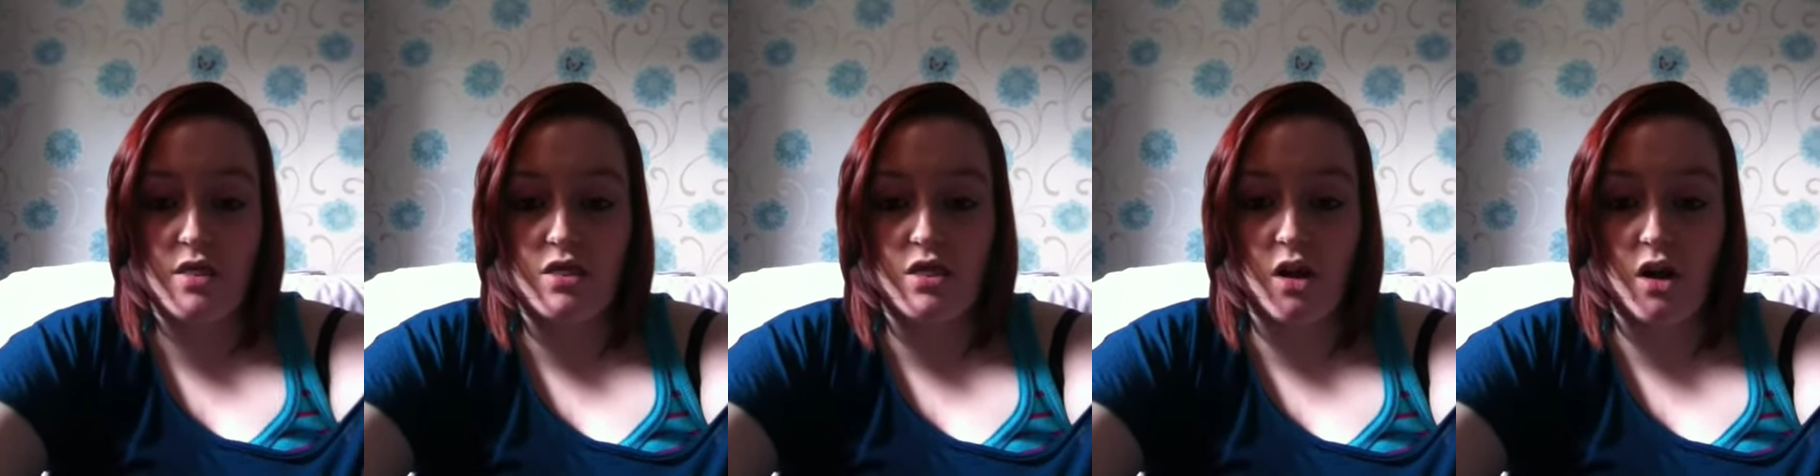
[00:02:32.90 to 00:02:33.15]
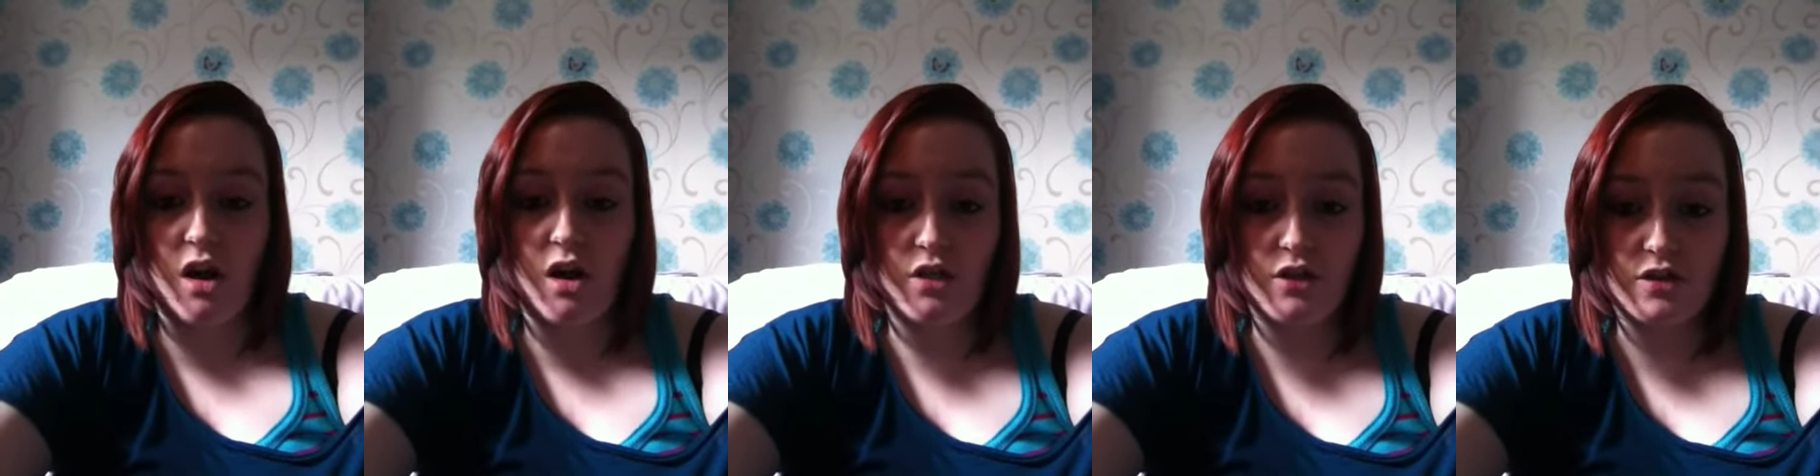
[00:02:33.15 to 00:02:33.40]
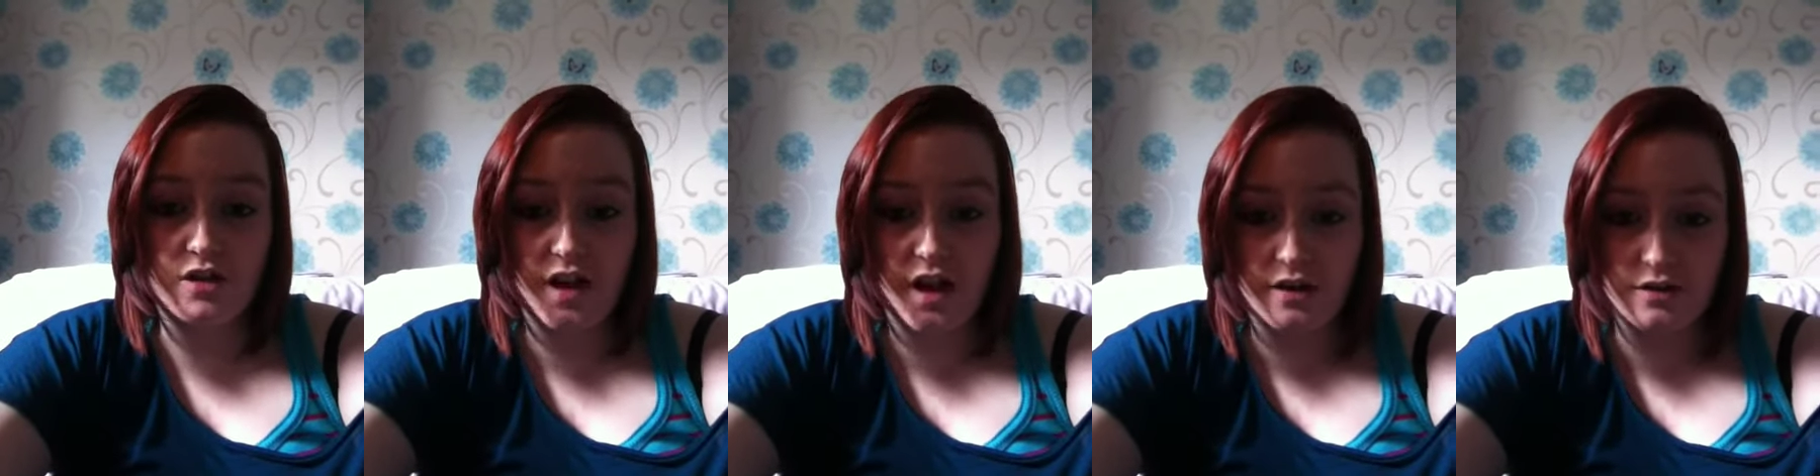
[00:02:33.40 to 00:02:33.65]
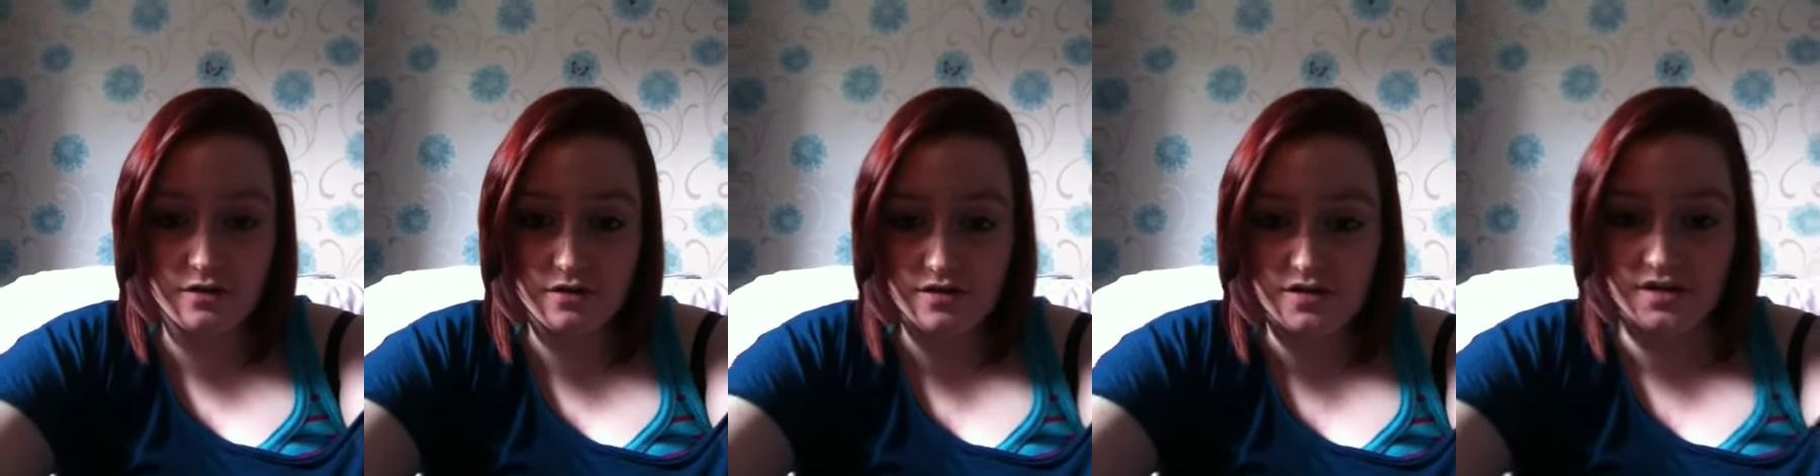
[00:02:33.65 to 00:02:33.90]
The other
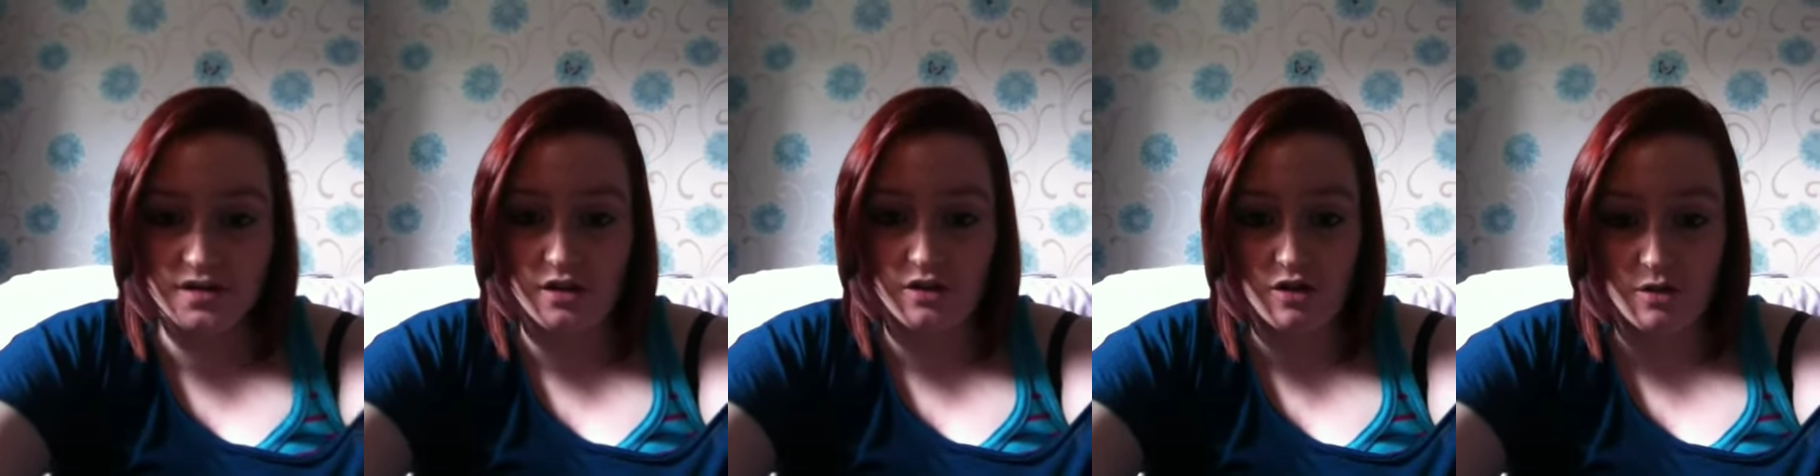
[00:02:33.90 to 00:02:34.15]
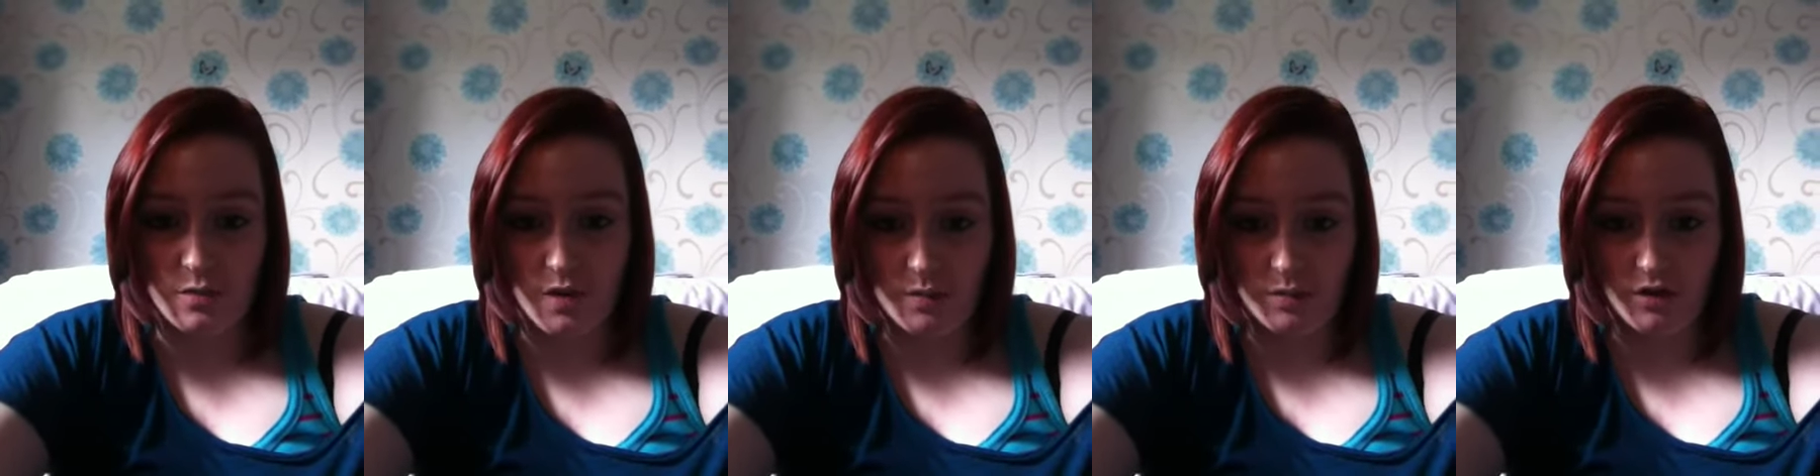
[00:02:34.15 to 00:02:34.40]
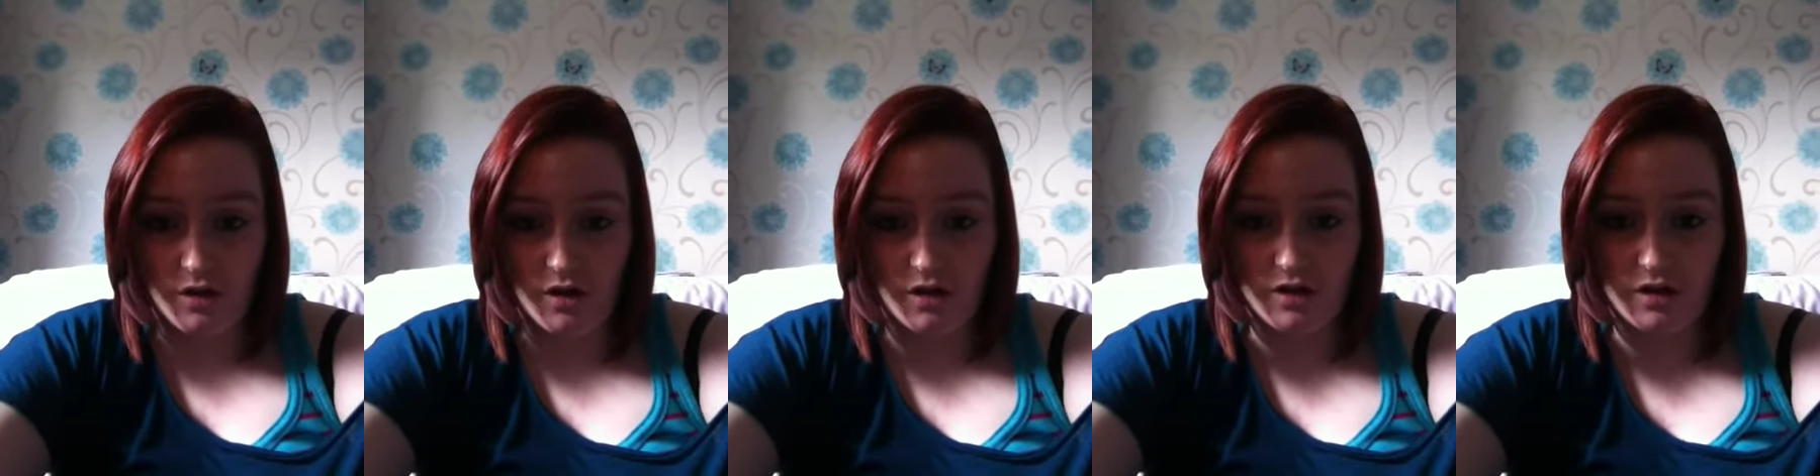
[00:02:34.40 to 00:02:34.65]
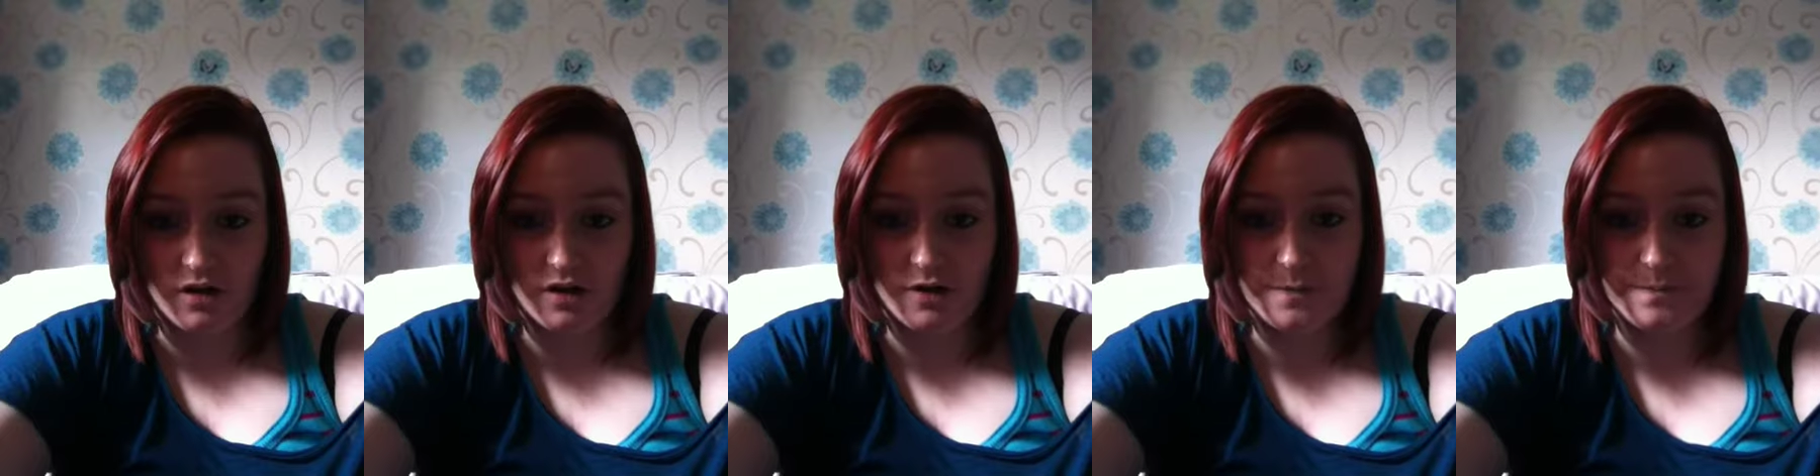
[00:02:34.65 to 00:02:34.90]
girls that are on my
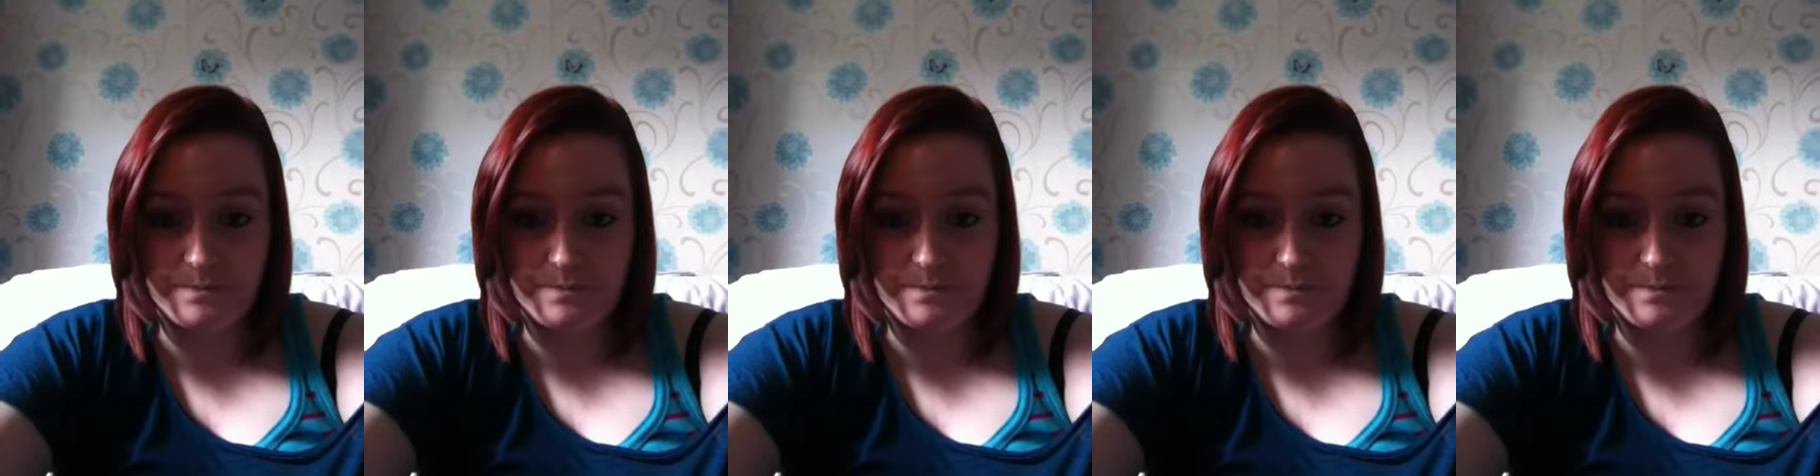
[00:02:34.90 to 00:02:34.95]
blog,